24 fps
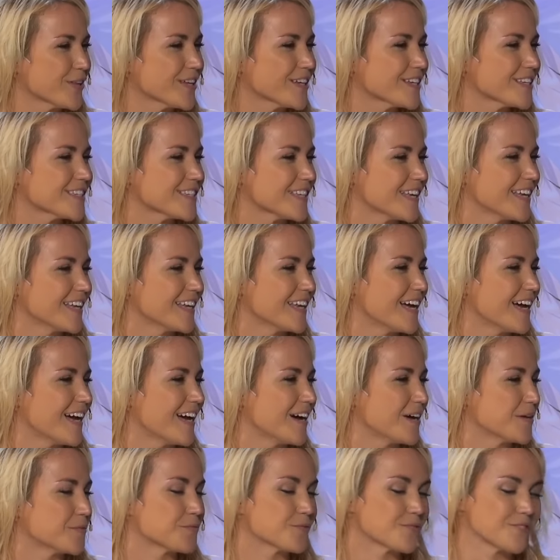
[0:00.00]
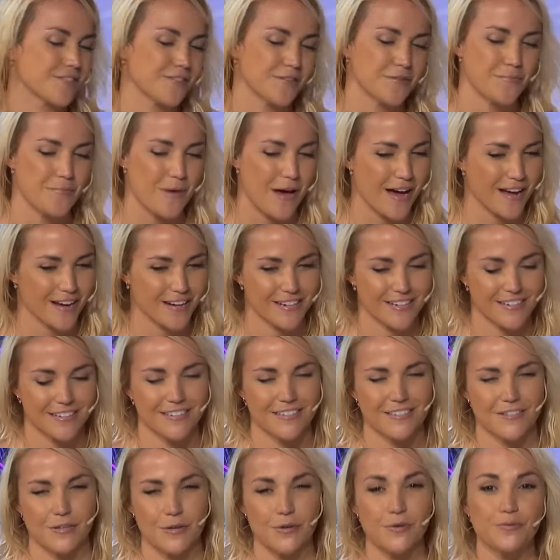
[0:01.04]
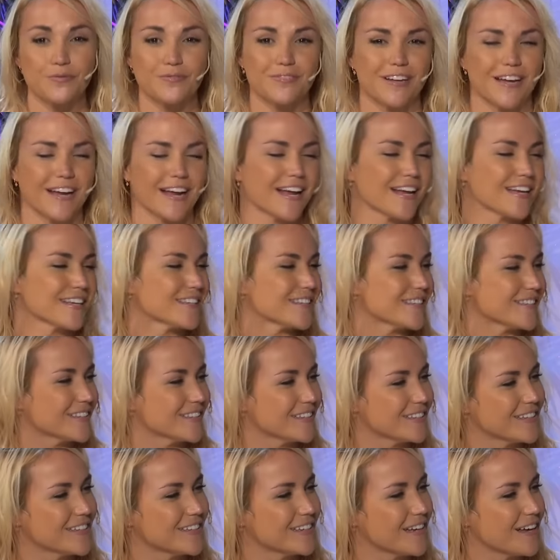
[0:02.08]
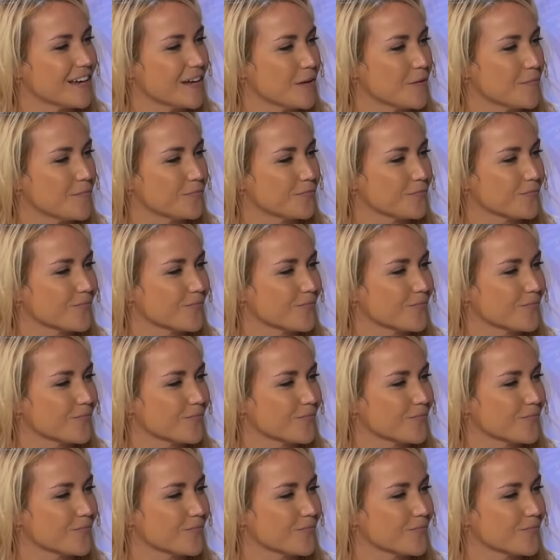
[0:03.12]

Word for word: us, and uh, we'll see you back soon, I guess. Awesome, and, um, thank you for um,